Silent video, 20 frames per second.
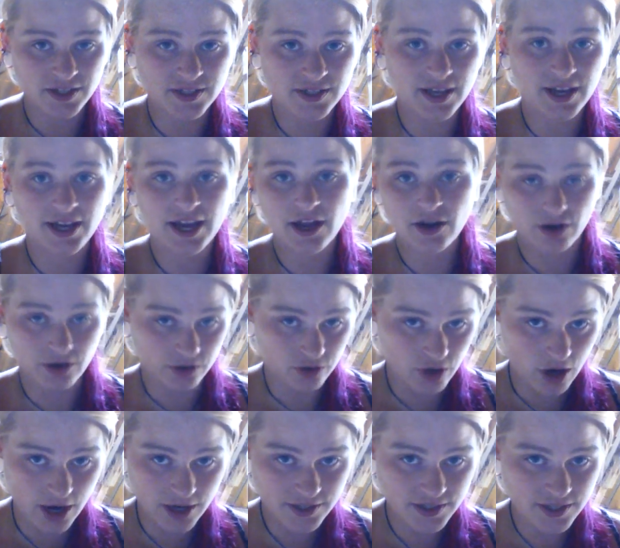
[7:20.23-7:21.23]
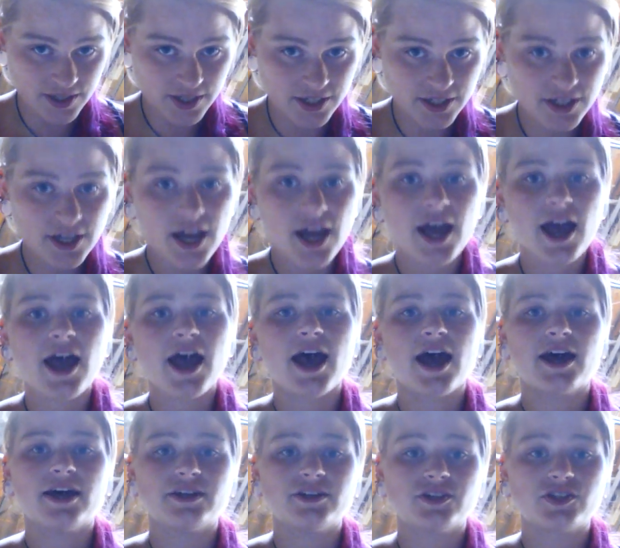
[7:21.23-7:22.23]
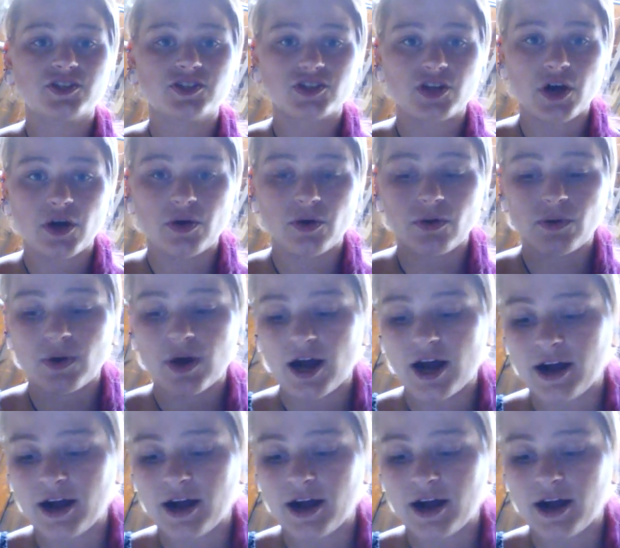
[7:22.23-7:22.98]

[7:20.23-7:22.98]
that cannot cross it. And so